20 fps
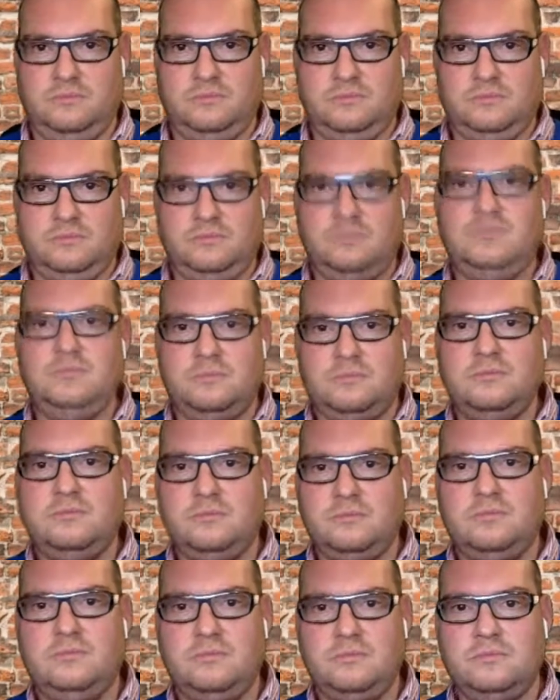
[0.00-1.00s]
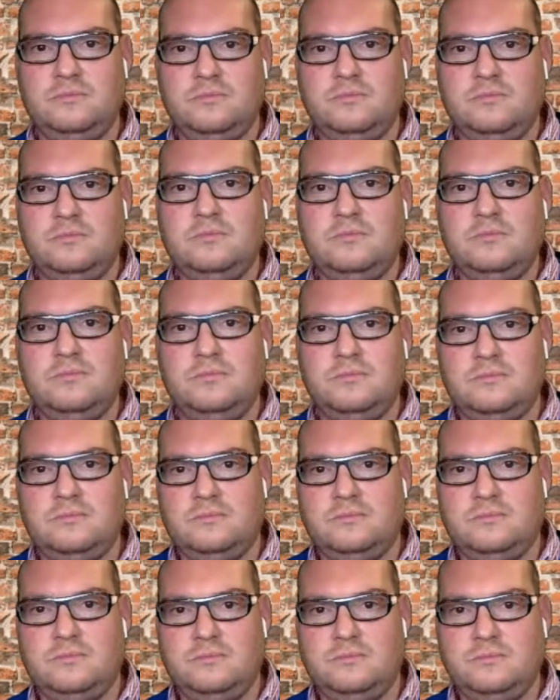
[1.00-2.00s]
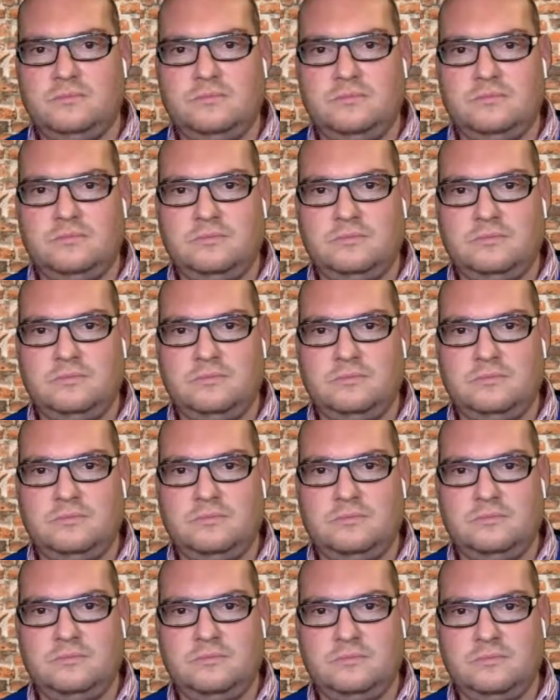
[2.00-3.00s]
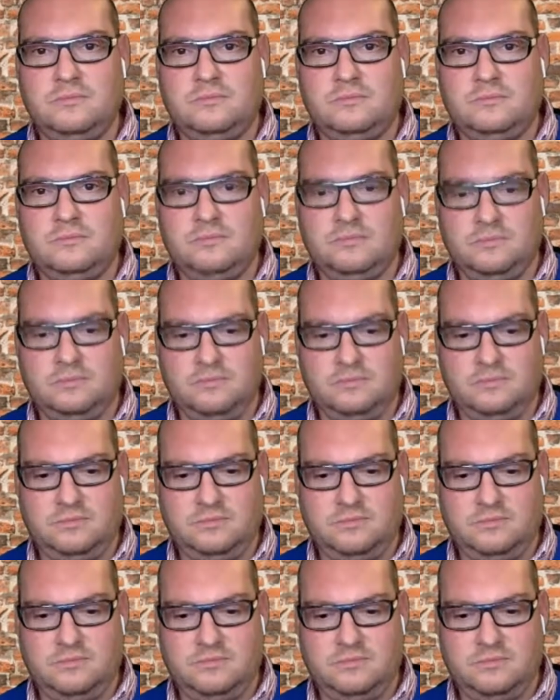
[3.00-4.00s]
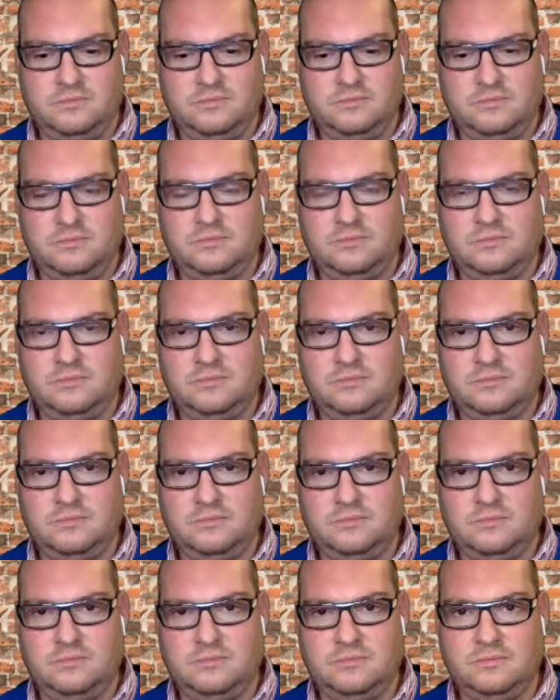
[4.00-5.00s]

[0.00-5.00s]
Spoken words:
This person isn't speaking.